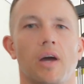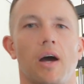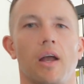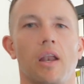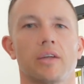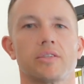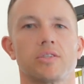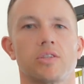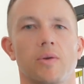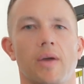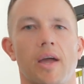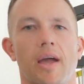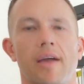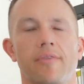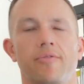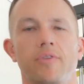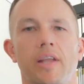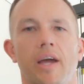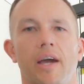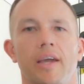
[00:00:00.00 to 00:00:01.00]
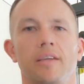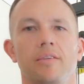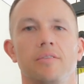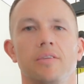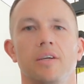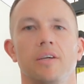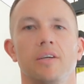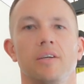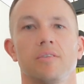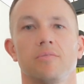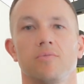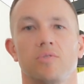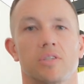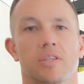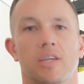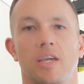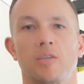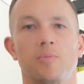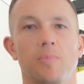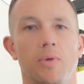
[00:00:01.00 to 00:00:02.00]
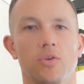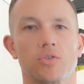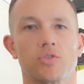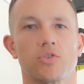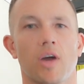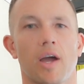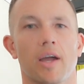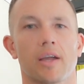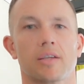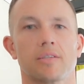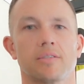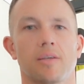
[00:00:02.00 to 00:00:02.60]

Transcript: I like to do it every day, just keeps me on track.